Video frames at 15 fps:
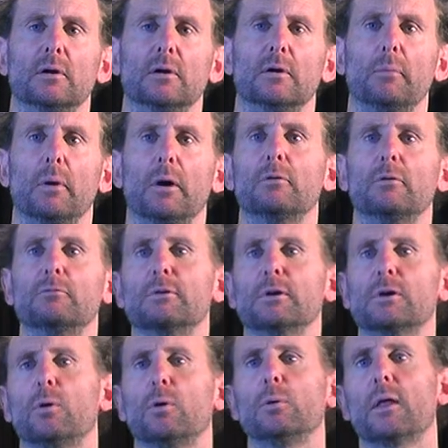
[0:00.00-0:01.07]
Well,
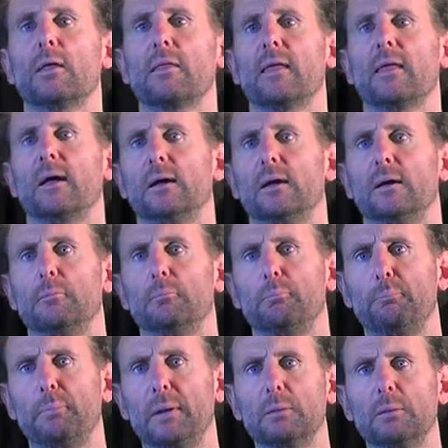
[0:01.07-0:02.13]
recall that the
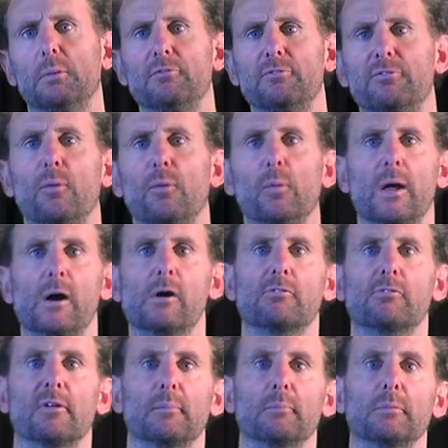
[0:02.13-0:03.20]
Bellman-Ford
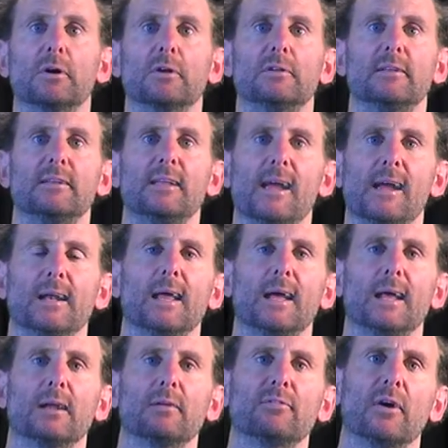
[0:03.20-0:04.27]
algorithm could detect
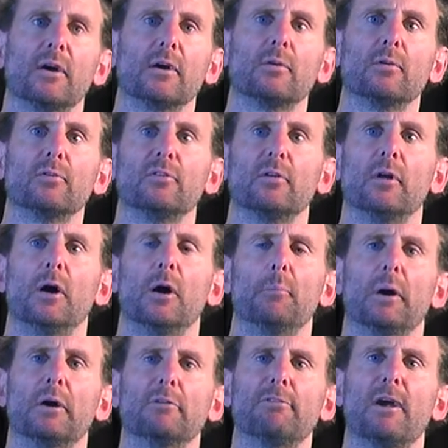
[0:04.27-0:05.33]
negative cycles
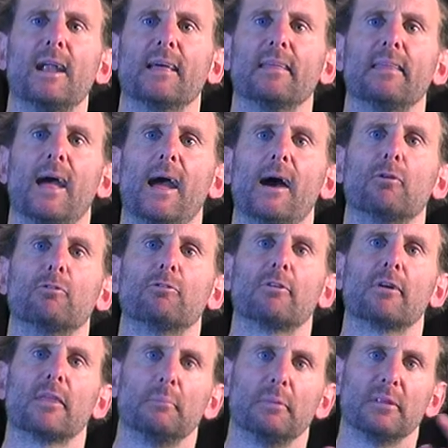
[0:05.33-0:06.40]
by running the
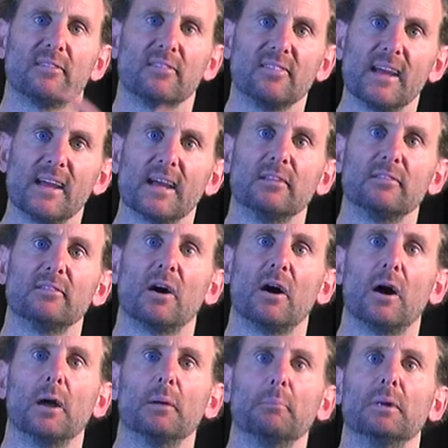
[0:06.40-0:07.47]
algorithm a second
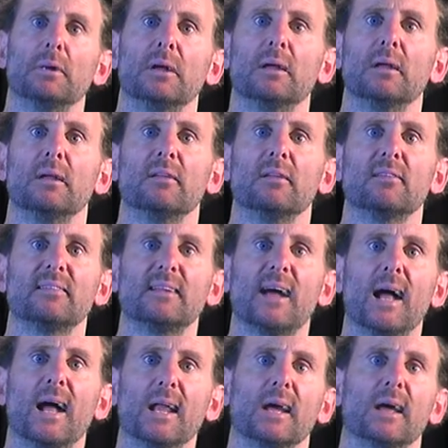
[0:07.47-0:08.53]
time,
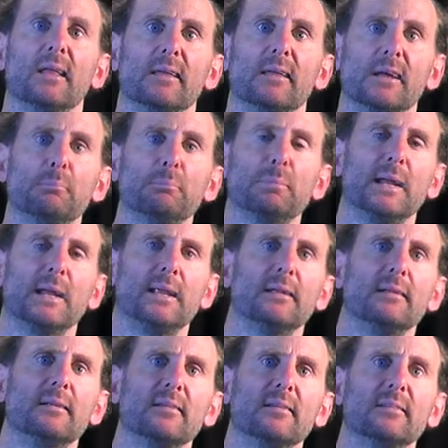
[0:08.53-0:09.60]
starting at the completed
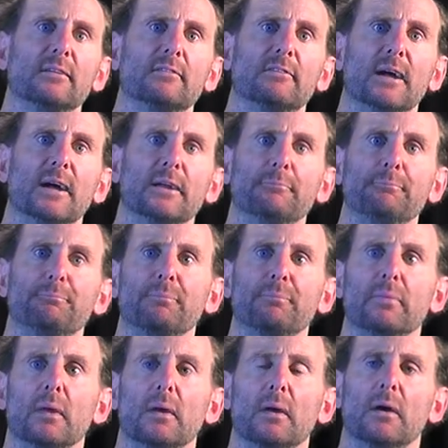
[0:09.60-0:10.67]
dist array.
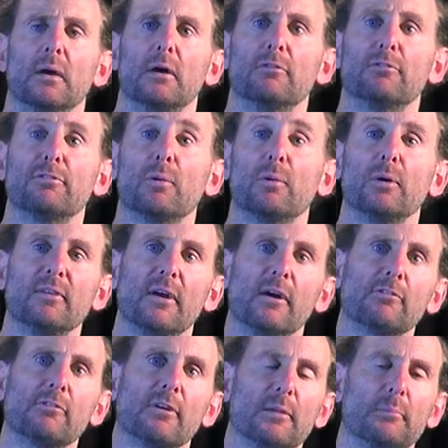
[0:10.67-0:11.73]
Floyd's
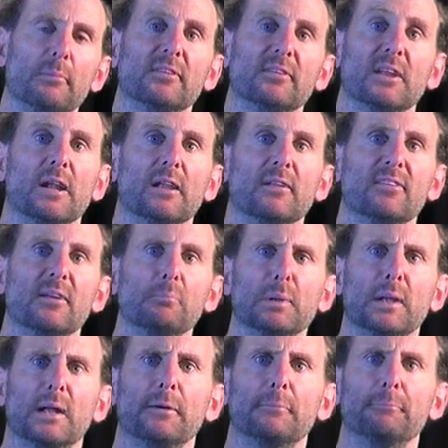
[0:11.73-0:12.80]
algorithm is a little simpler.